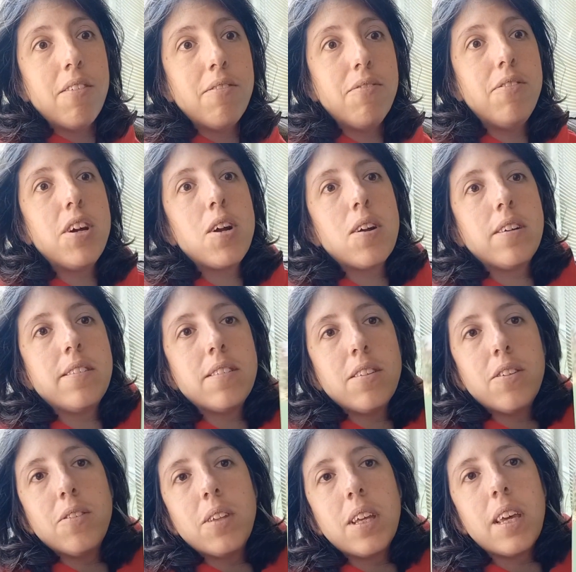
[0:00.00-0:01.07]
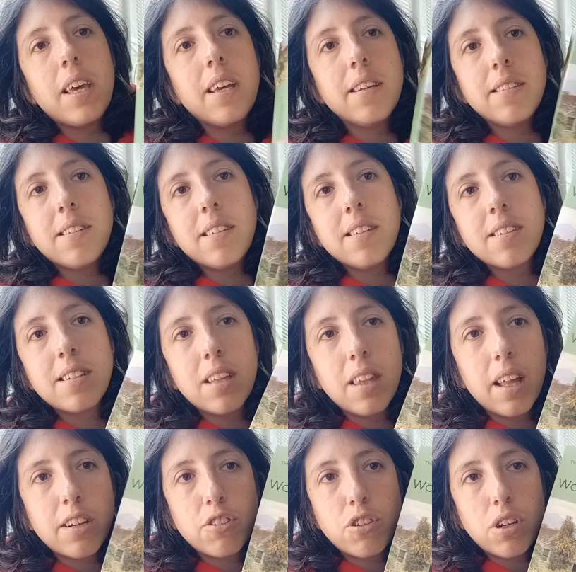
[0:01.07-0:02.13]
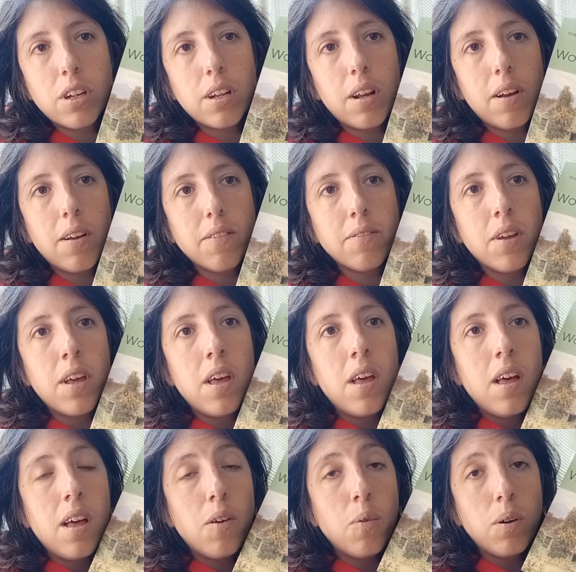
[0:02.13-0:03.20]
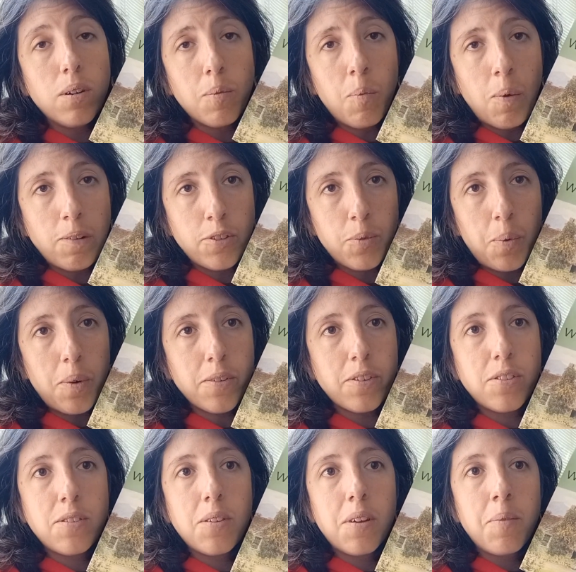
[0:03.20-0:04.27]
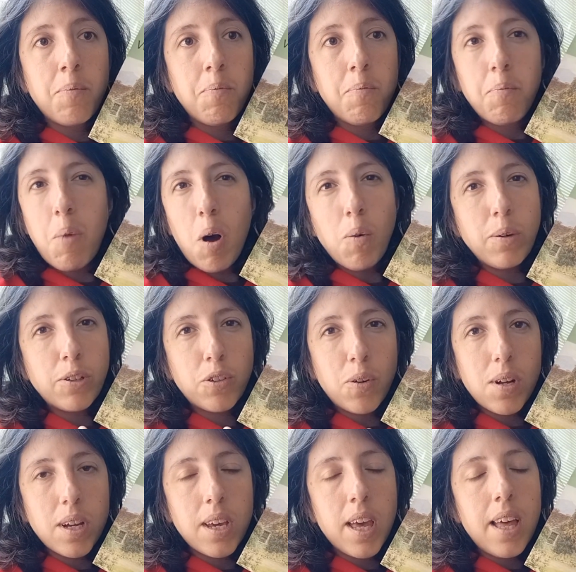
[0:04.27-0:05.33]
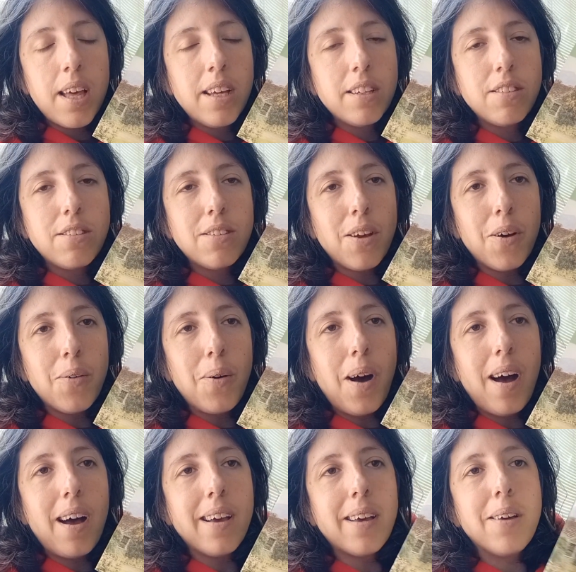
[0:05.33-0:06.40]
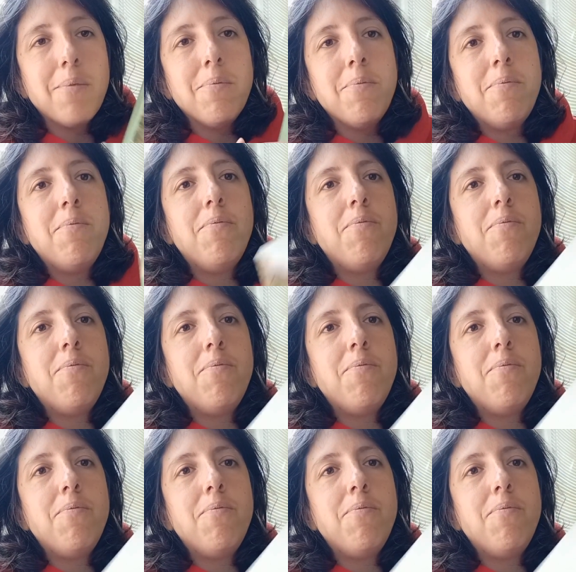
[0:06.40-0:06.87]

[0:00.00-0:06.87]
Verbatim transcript: very slowly is this collection of William Wordsworth's poetry. So, I am